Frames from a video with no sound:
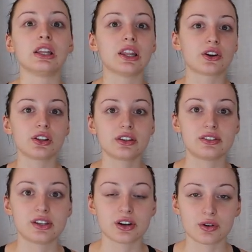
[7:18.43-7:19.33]
literally
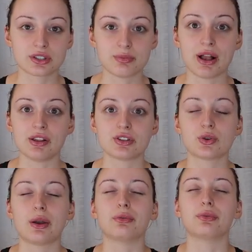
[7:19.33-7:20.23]
zero smells,
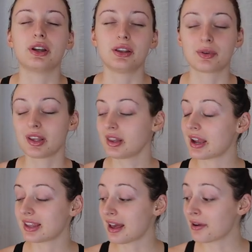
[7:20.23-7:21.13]
so I really, really
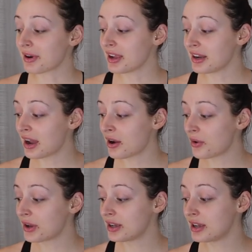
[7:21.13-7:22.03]
like that right
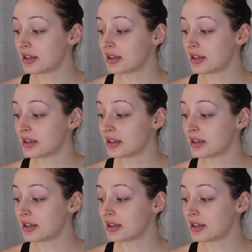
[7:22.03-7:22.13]
now.